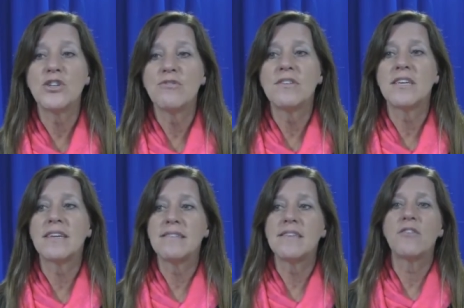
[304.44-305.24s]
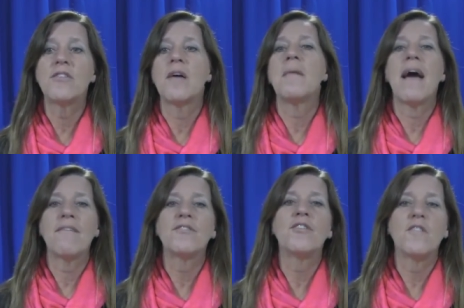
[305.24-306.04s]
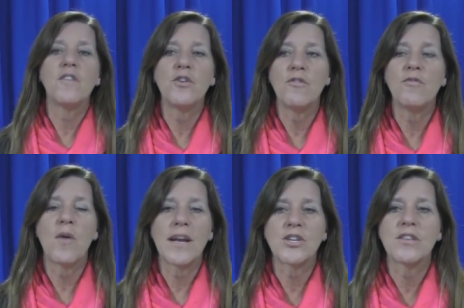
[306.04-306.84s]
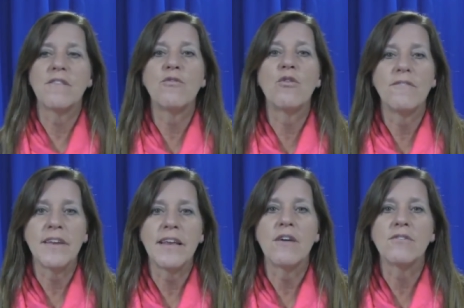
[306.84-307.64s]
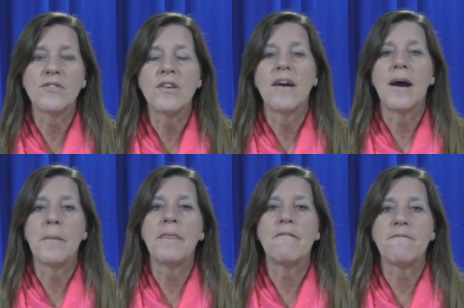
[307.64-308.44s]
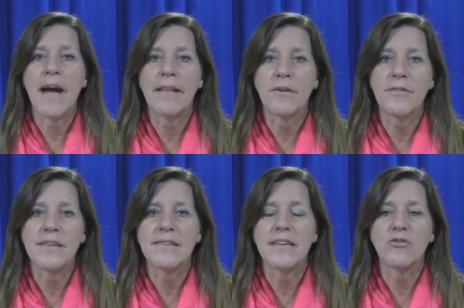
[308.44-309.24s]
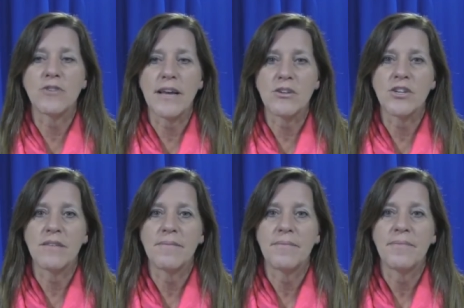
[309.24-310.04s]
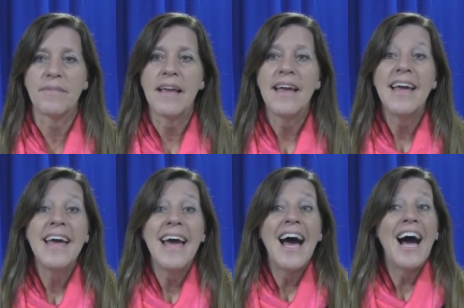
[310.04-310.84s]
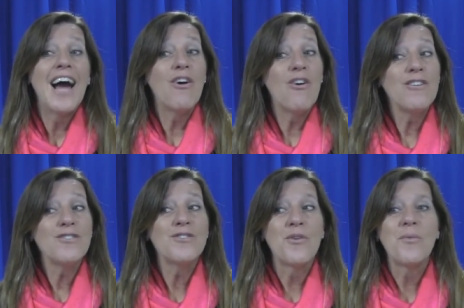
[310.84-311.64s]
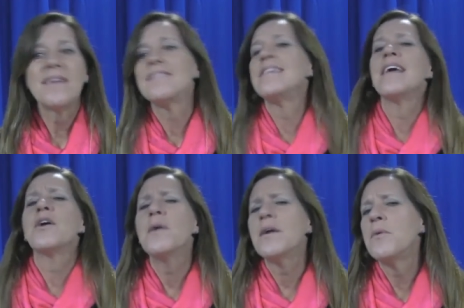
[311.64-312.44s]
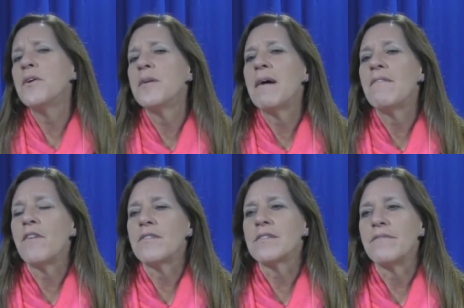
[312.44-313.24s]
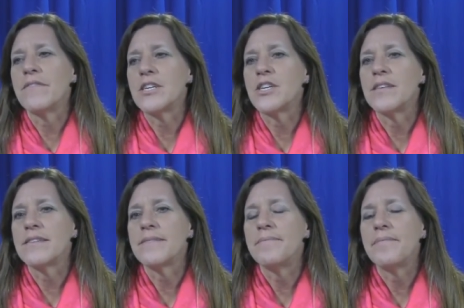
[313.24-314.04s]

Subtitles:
you to consider them after you've watched the 4 videos that follow this introduction. I also want to say a quick word about false confessions.